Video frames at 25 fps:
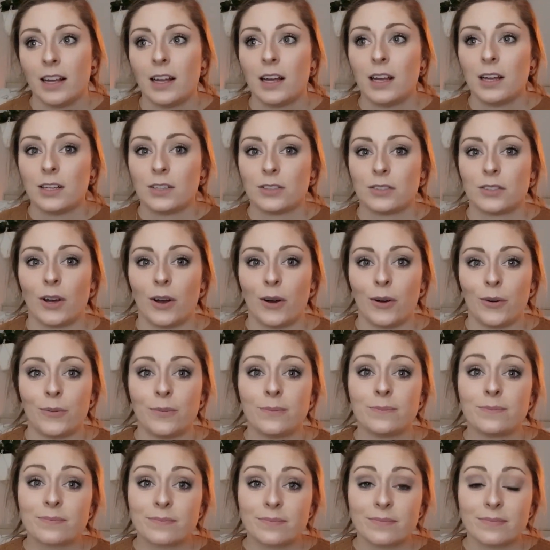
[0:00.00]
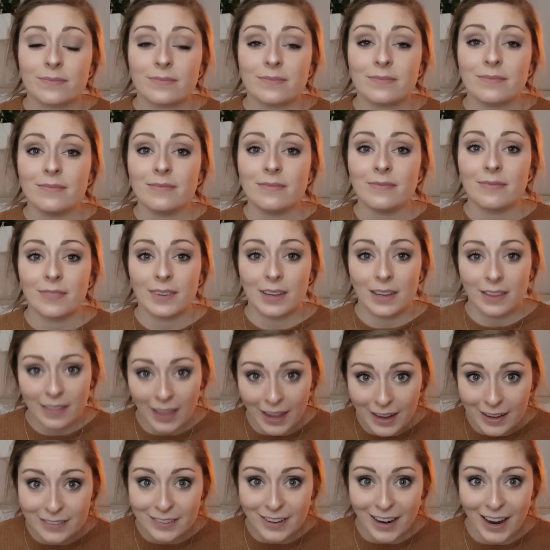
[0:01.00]
So
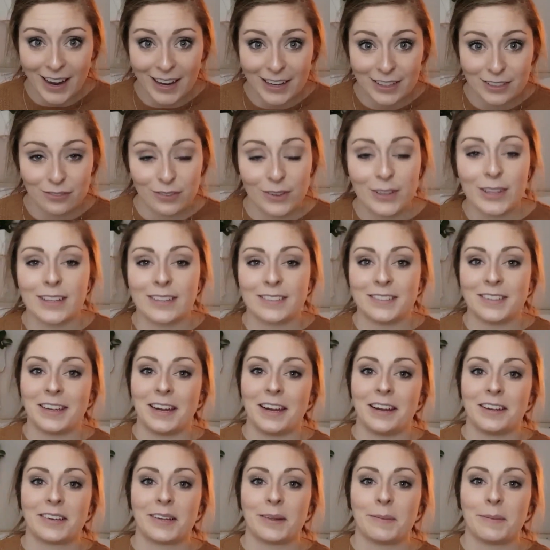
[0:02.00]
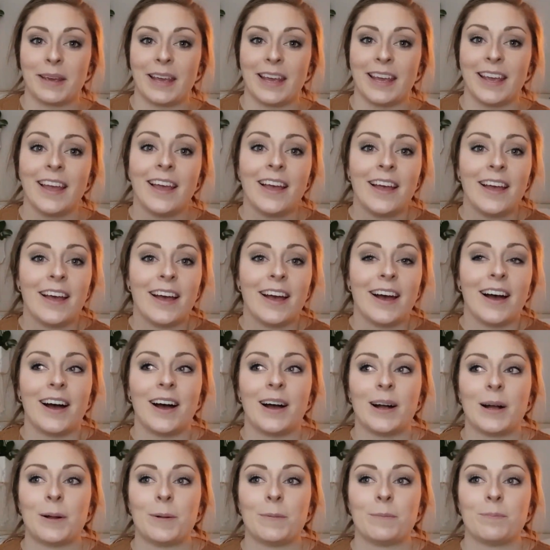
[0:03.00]
thanks guys for listening to me.
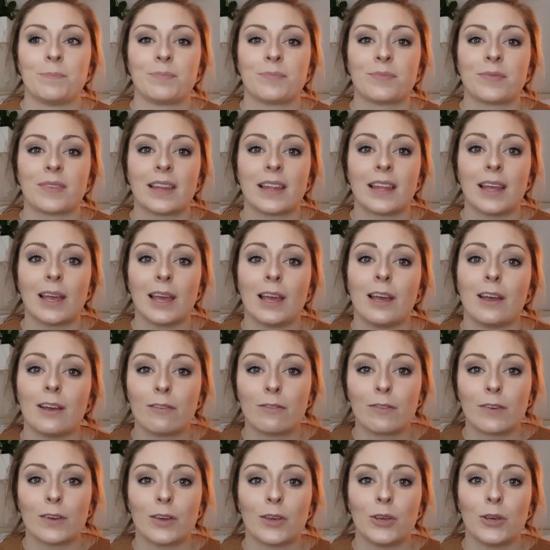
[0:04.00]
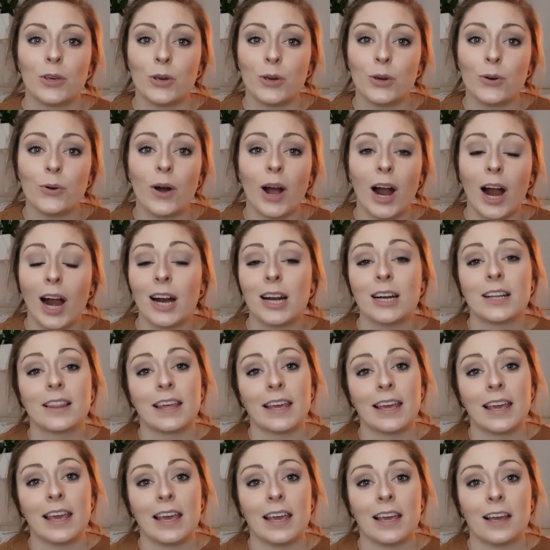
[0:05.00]
If you are
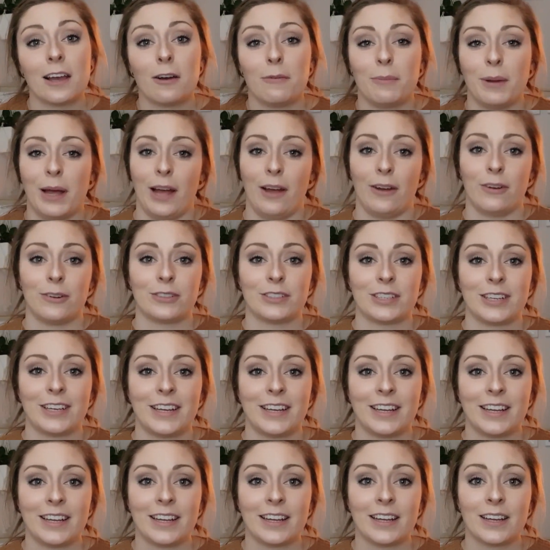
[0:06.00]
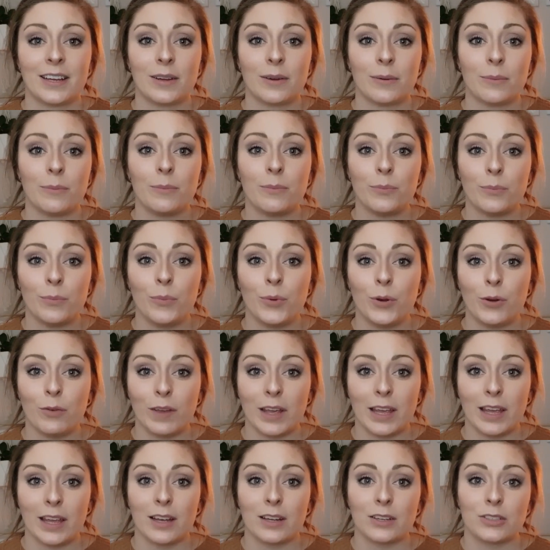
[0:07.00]
thinking about
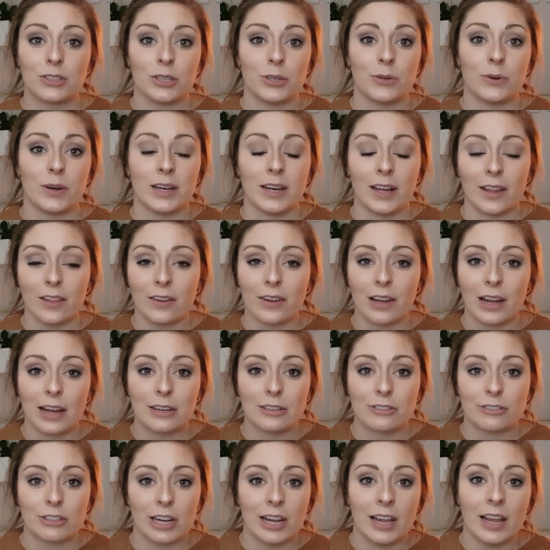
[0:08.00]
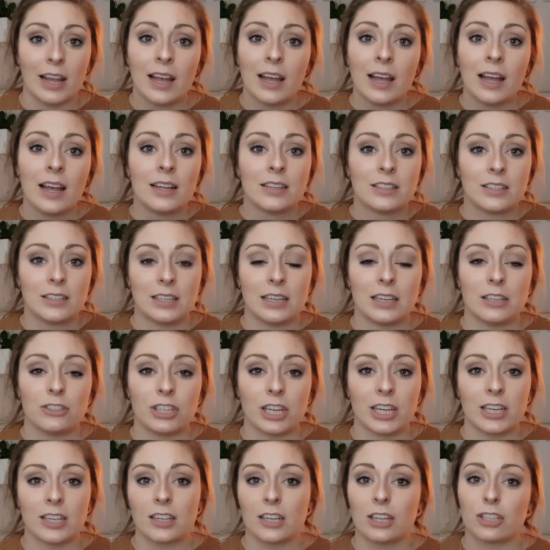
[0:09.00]
moving to another country to teach
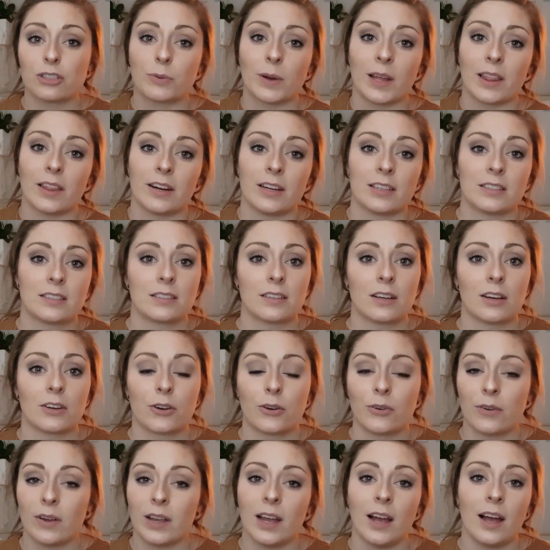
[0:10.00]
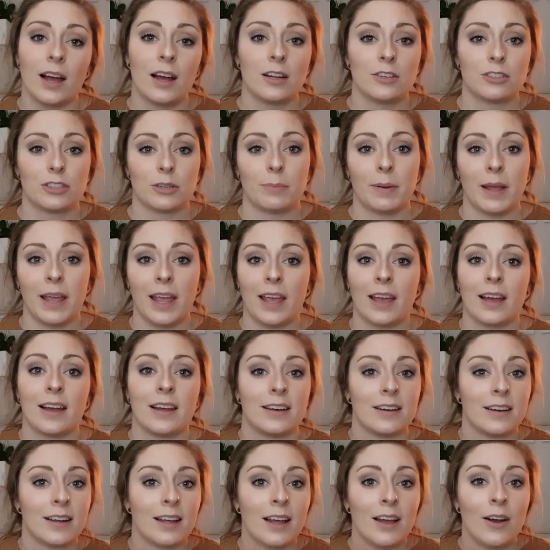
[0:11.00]
English, whether it's Korea,
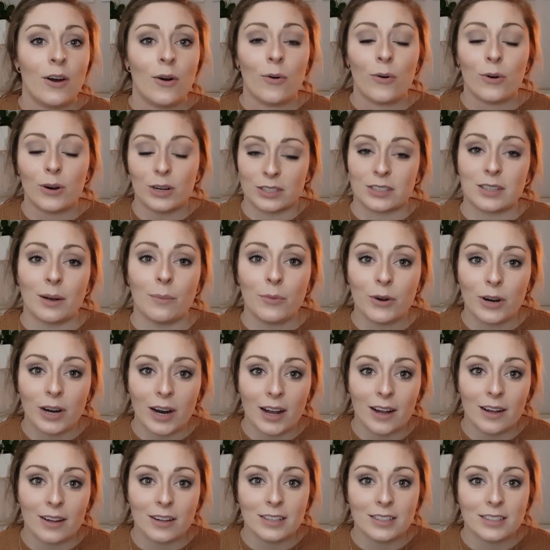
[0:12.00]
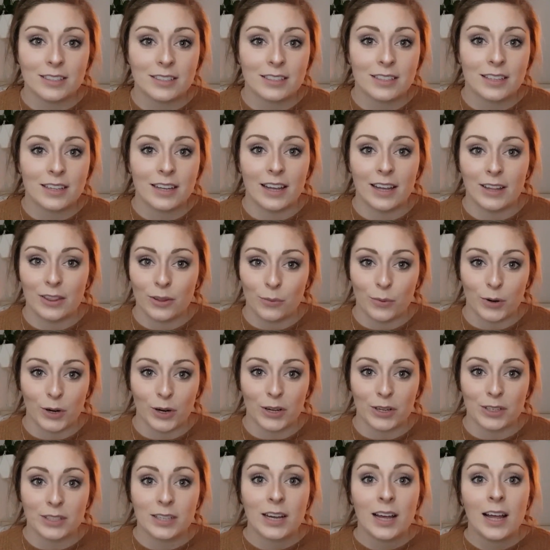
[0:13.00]
Japan, or somewhere else in the
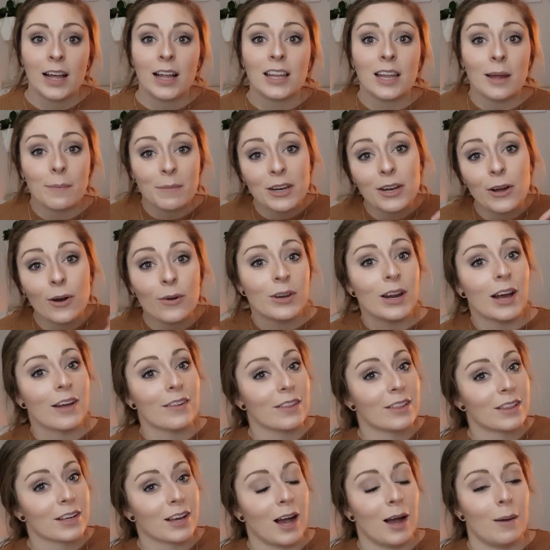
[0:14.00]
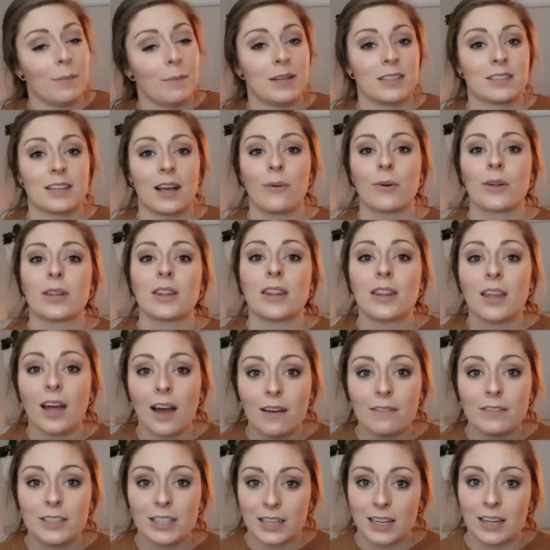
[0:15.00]
world, let me know down in the comments. I would love
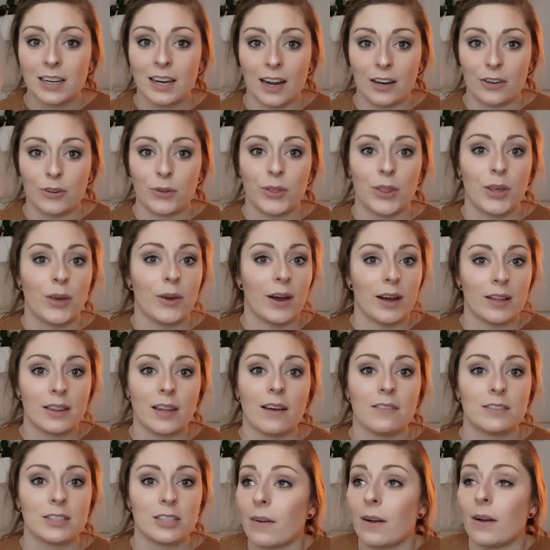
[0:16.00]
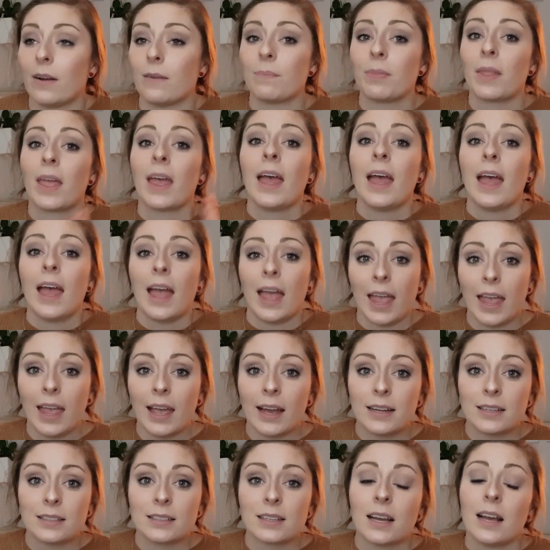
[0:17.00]
to connect with you. I'd love to talk to you,
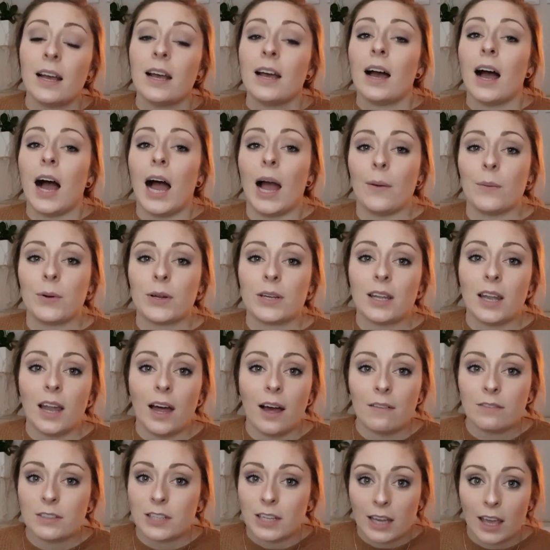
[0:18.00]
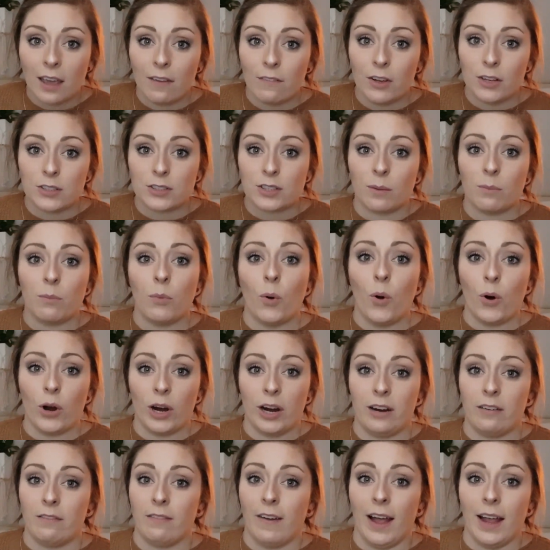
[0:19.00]
and I would love to give you some more
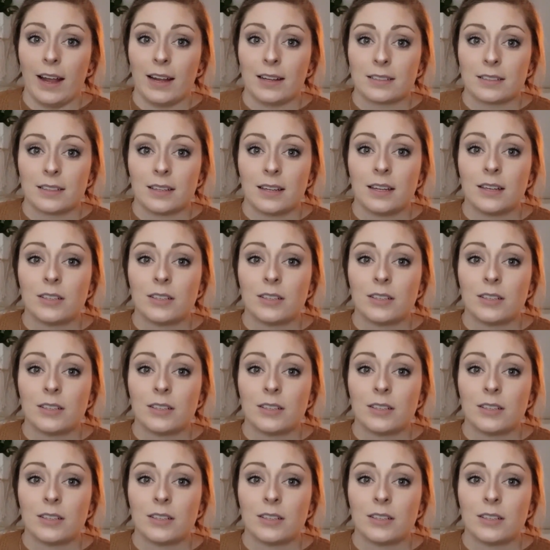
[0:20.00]
advice.